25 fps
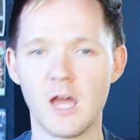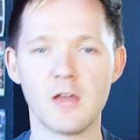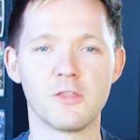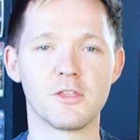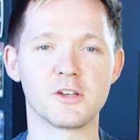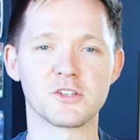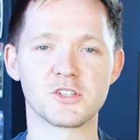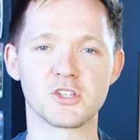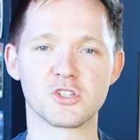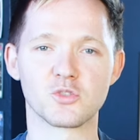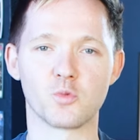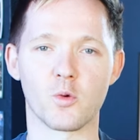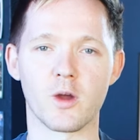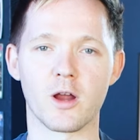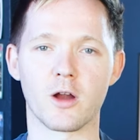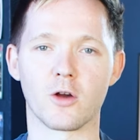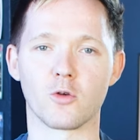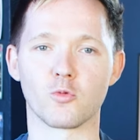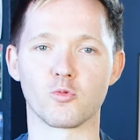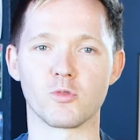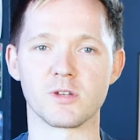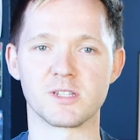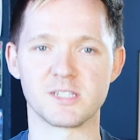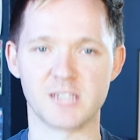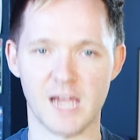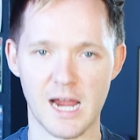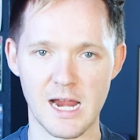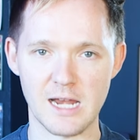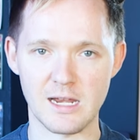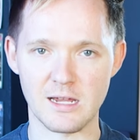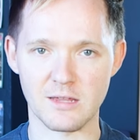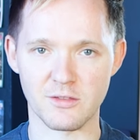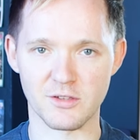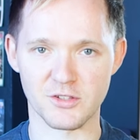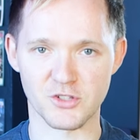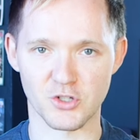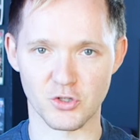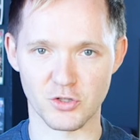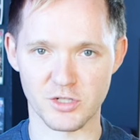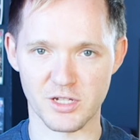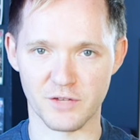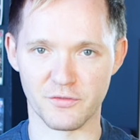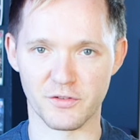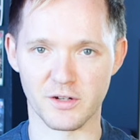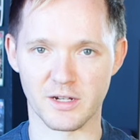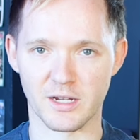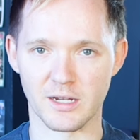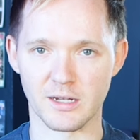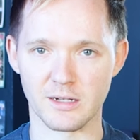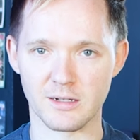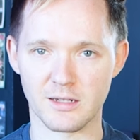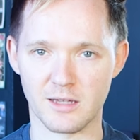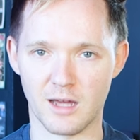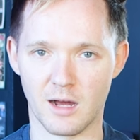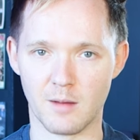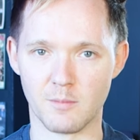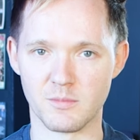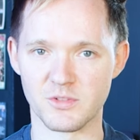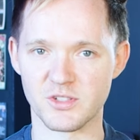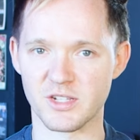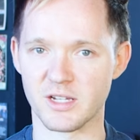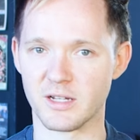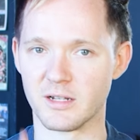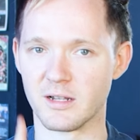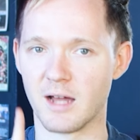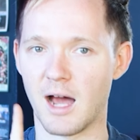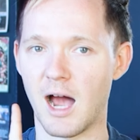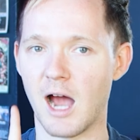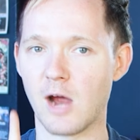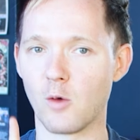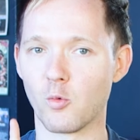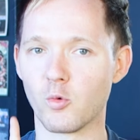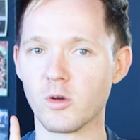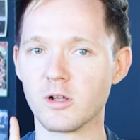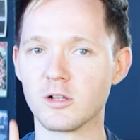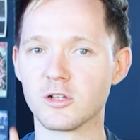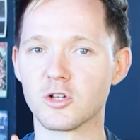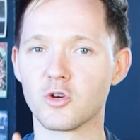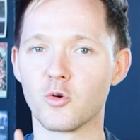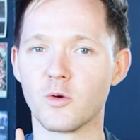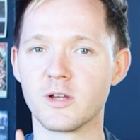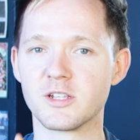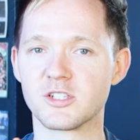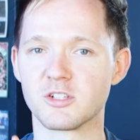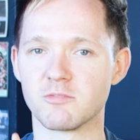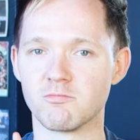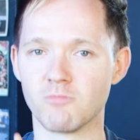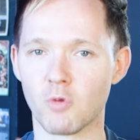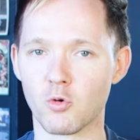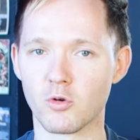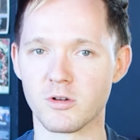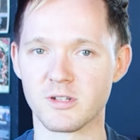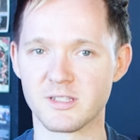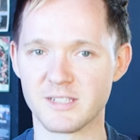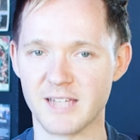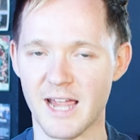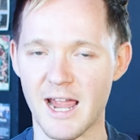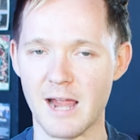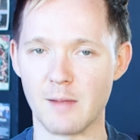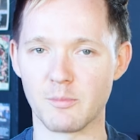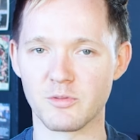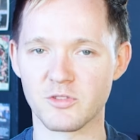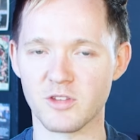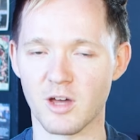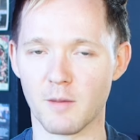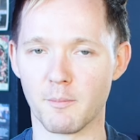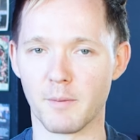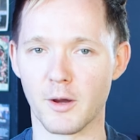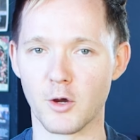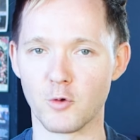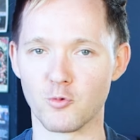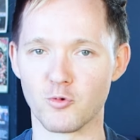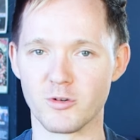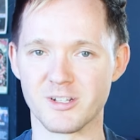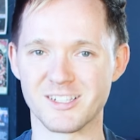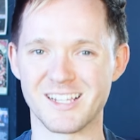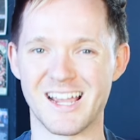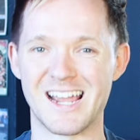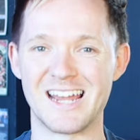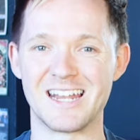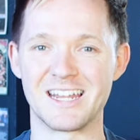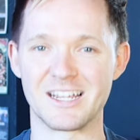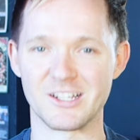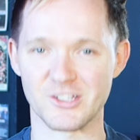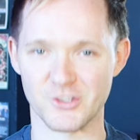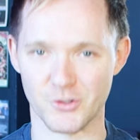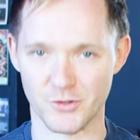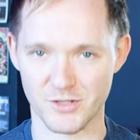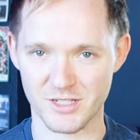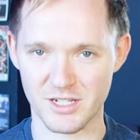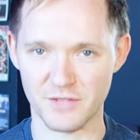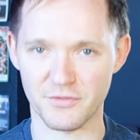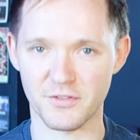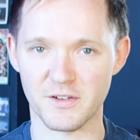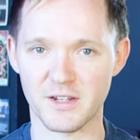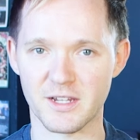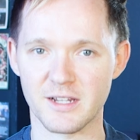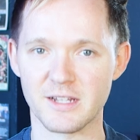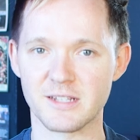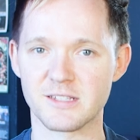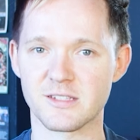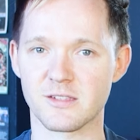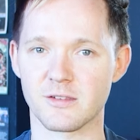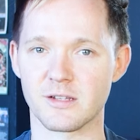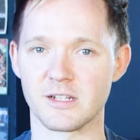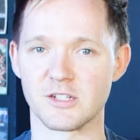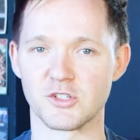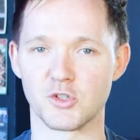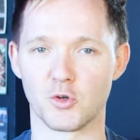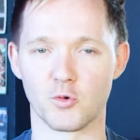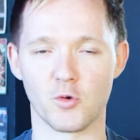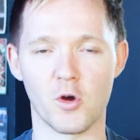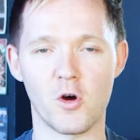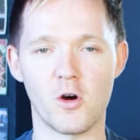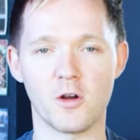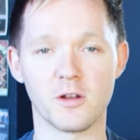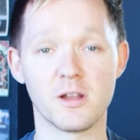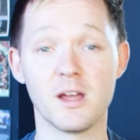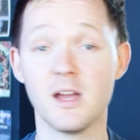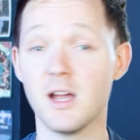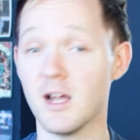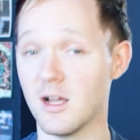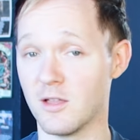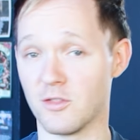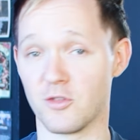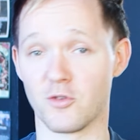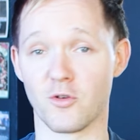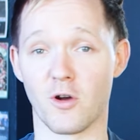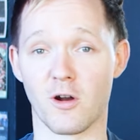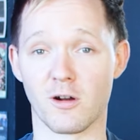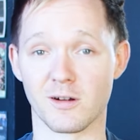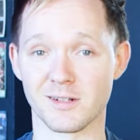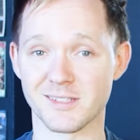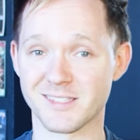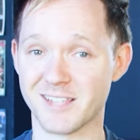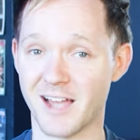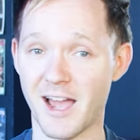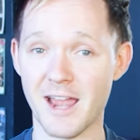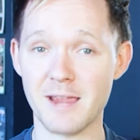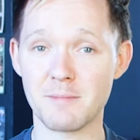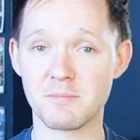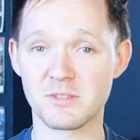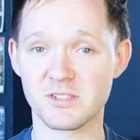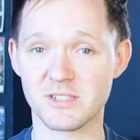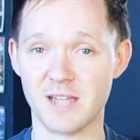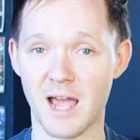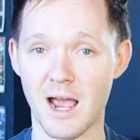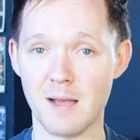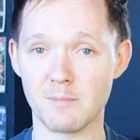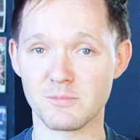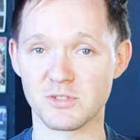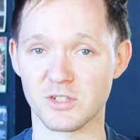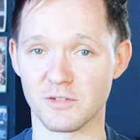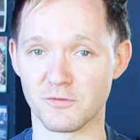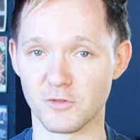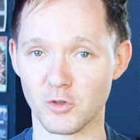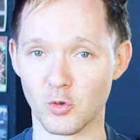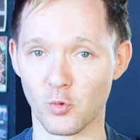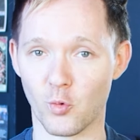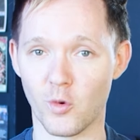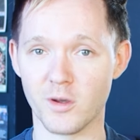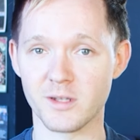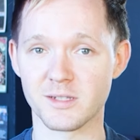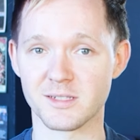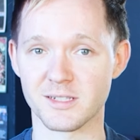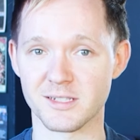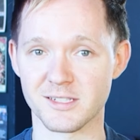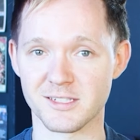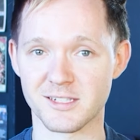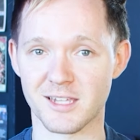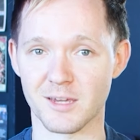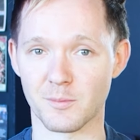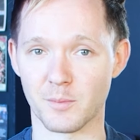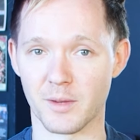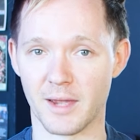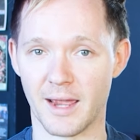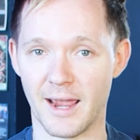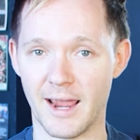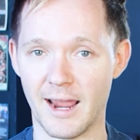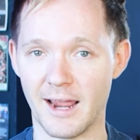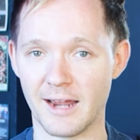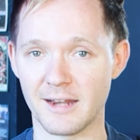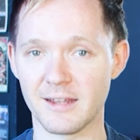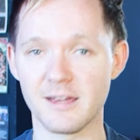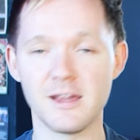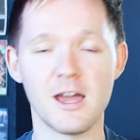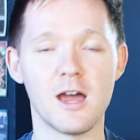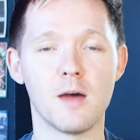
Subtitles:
This is where retaining the certificate comes in. I will go into more depth about retaining certificates later on. There are timestamps if you want to skip ahead,